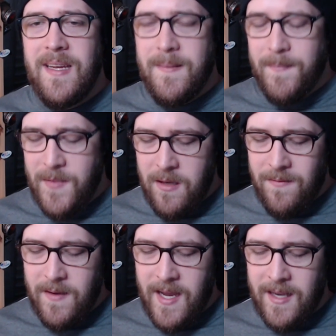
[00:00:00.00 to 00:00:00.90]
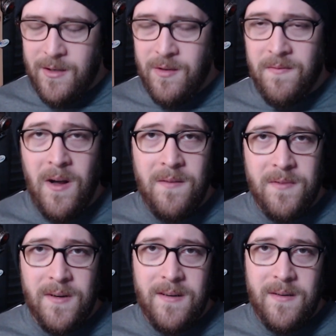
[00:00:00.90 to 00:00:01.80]
Then you've got
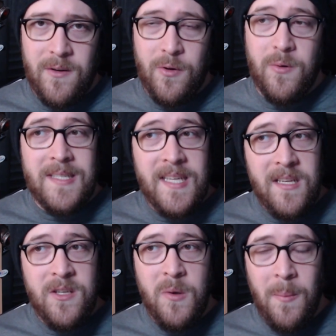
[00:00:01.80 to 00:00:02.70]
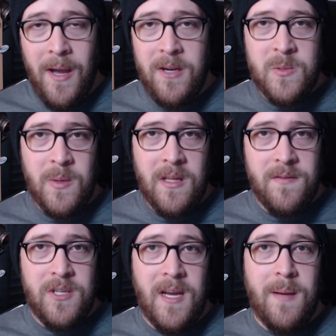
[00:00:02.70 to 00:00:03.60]
Devolver, who did do about as well of a
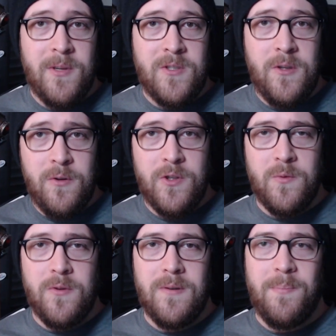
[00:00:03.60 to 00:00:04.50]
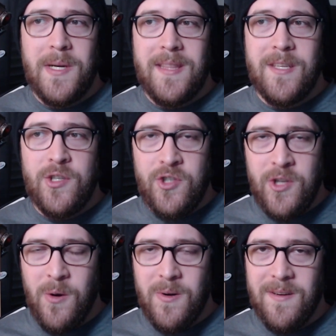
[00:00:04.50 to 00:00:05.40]
job as usual, but the
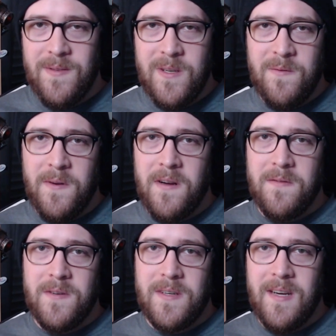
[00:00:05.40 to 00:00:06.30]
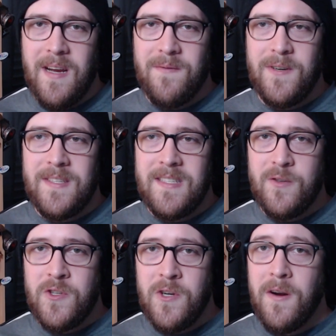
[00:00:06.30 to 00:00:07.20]
joke of the Devolver conference is
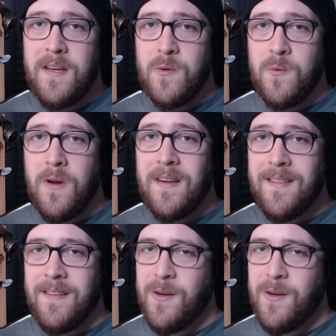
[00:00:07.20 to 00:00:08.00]
starting to run a little